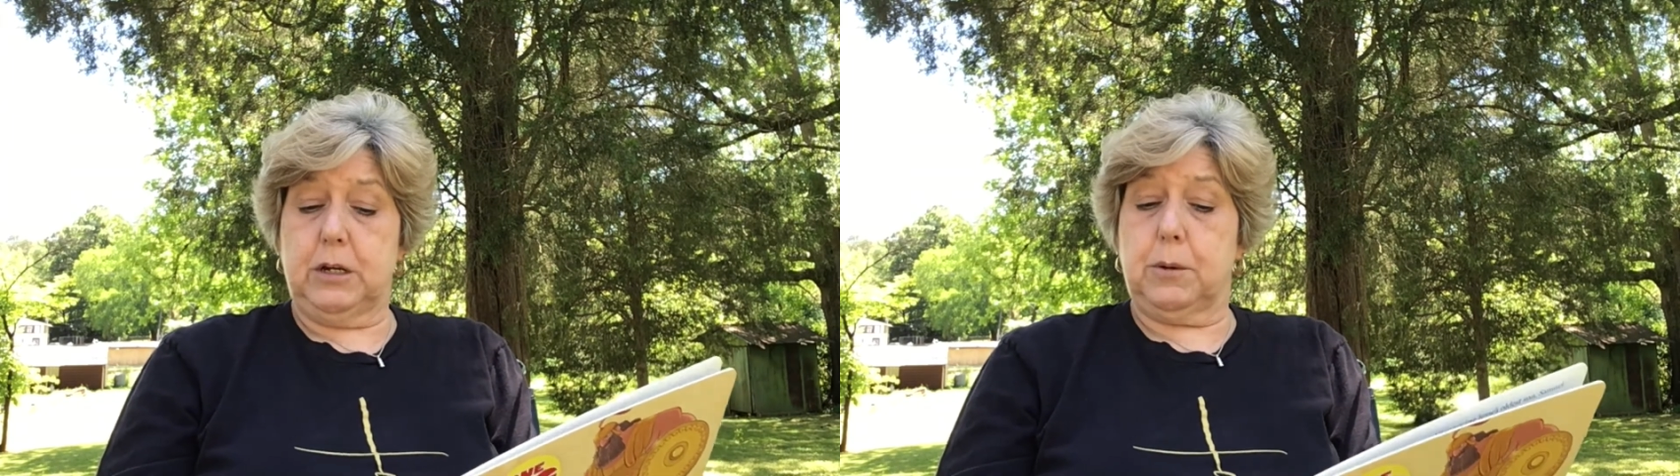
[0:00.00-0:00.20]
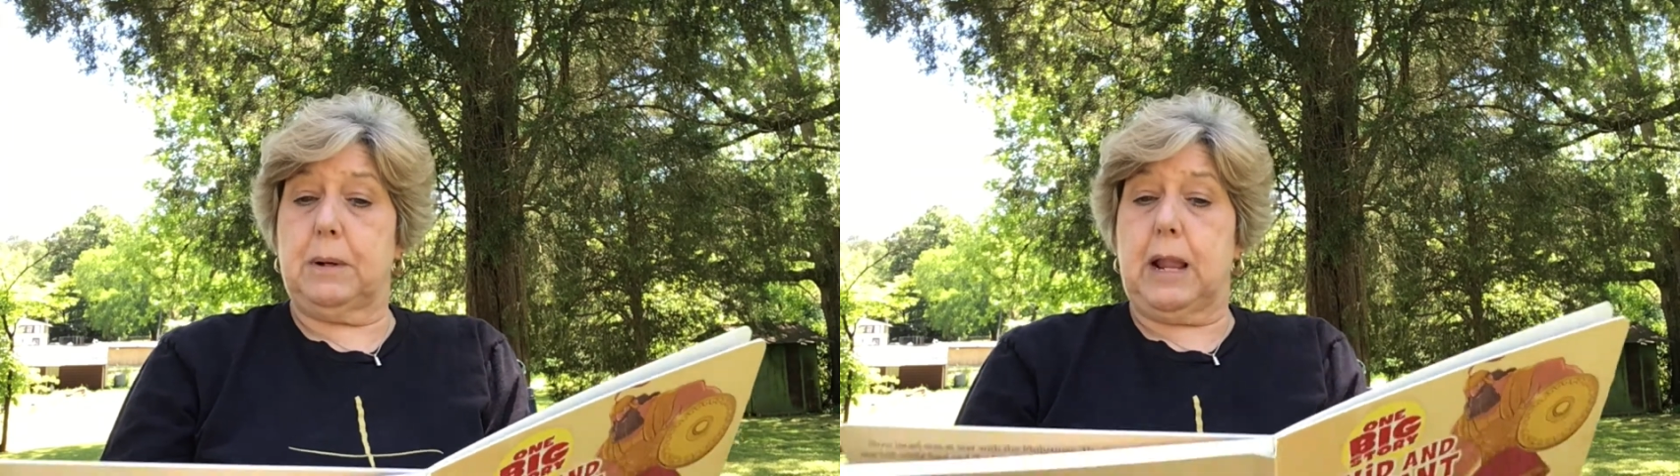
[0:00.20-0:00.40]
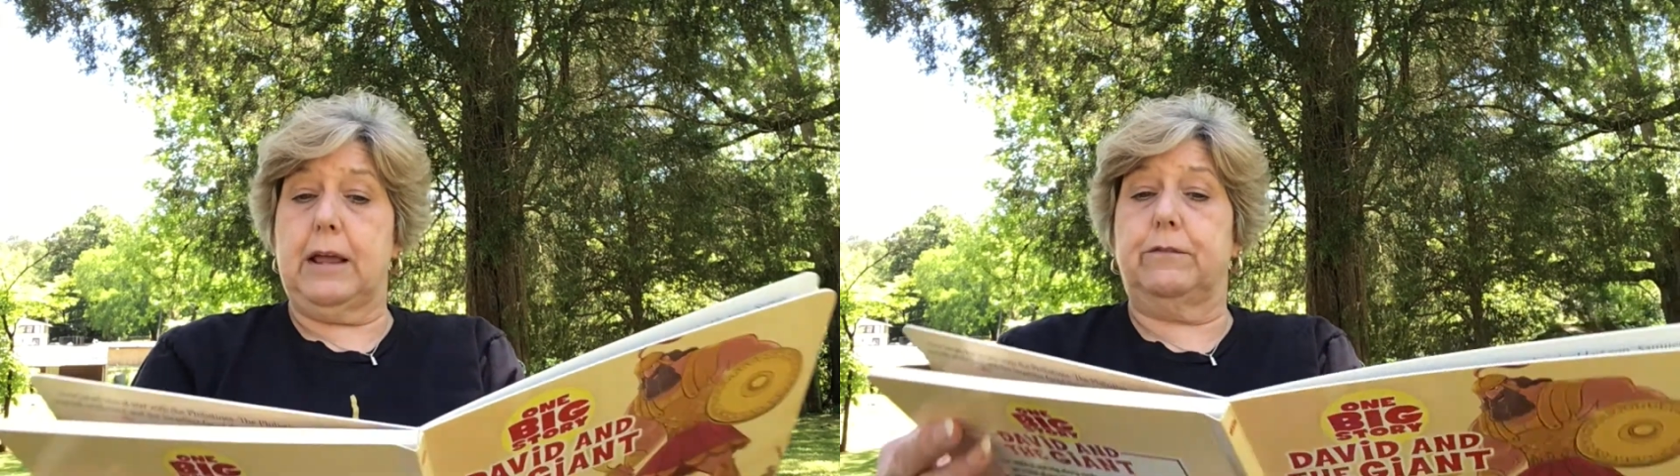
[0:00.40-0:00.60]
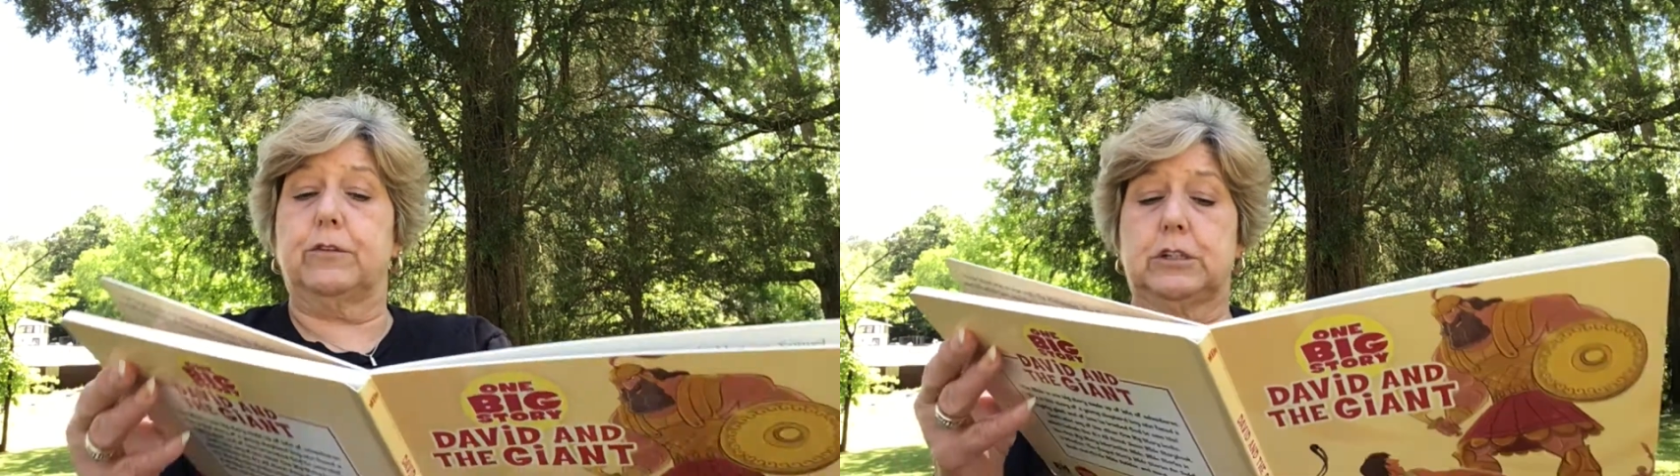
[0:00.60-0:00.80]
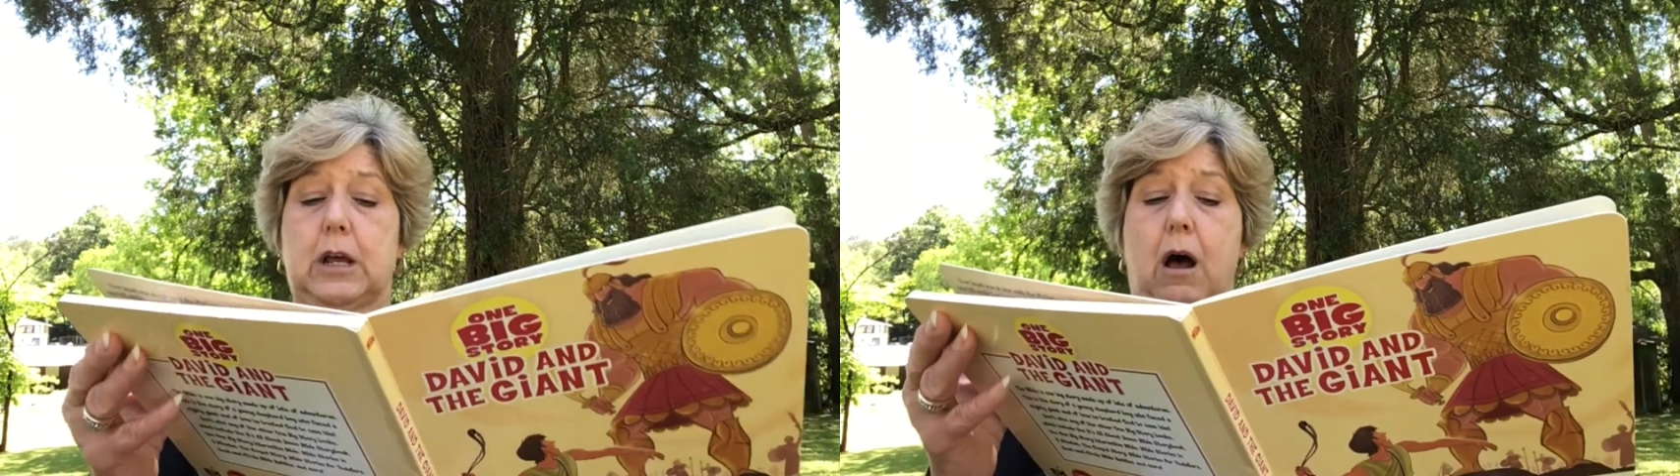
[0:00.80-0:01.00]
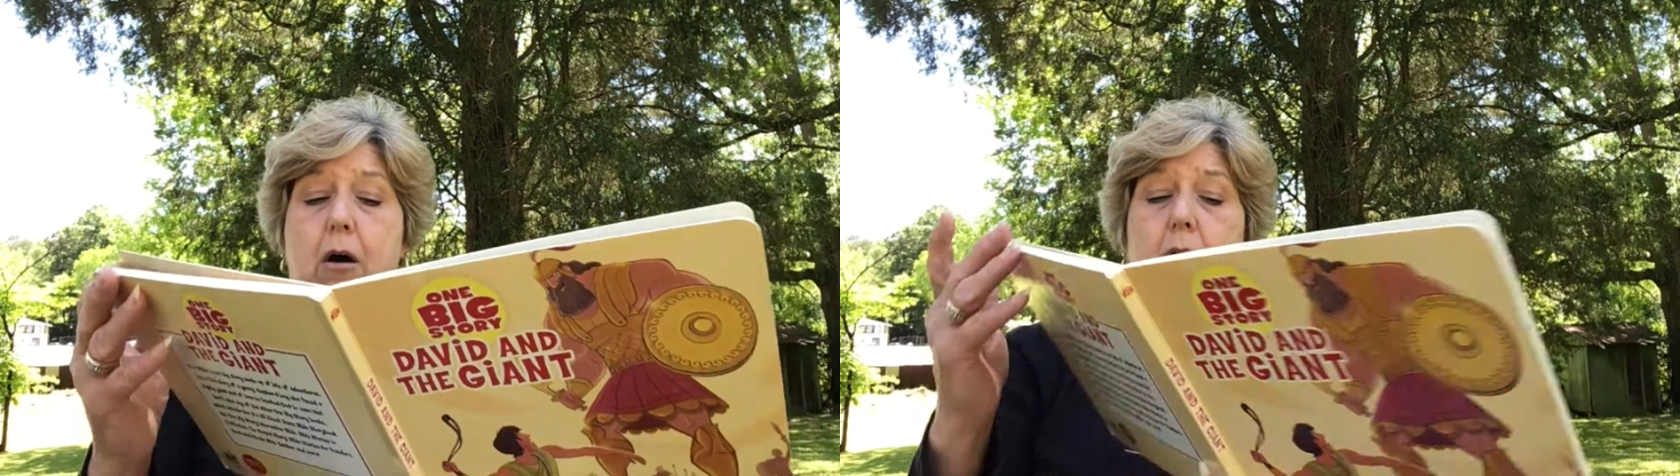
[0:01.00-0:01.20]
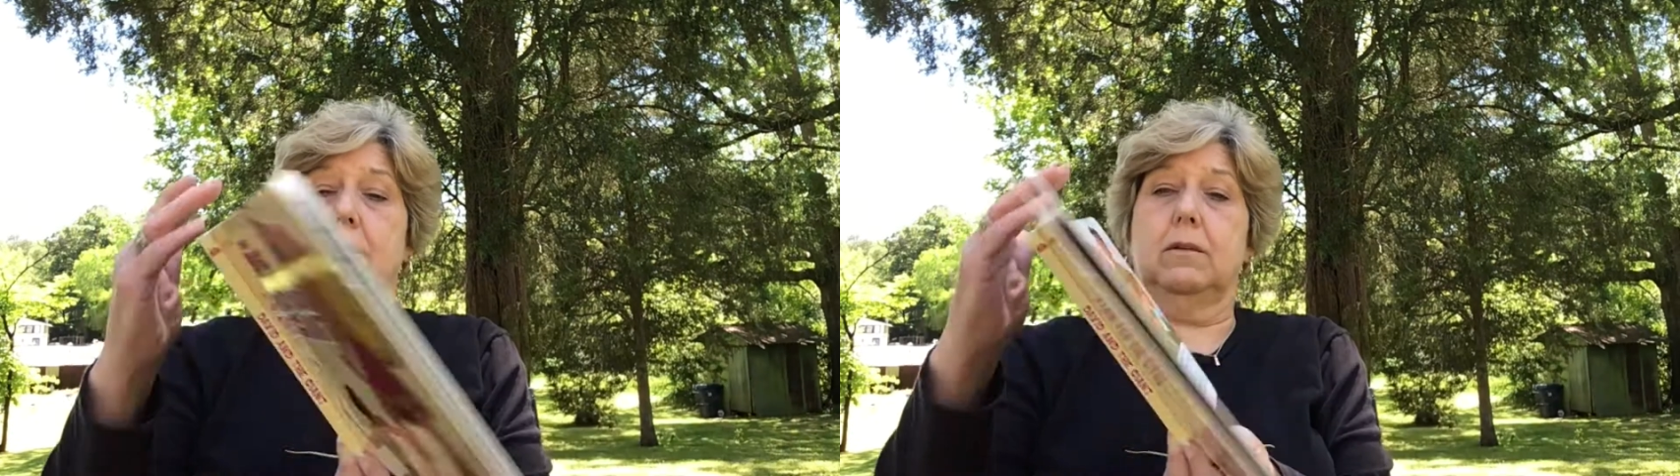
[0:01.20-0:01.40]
to play for Saul.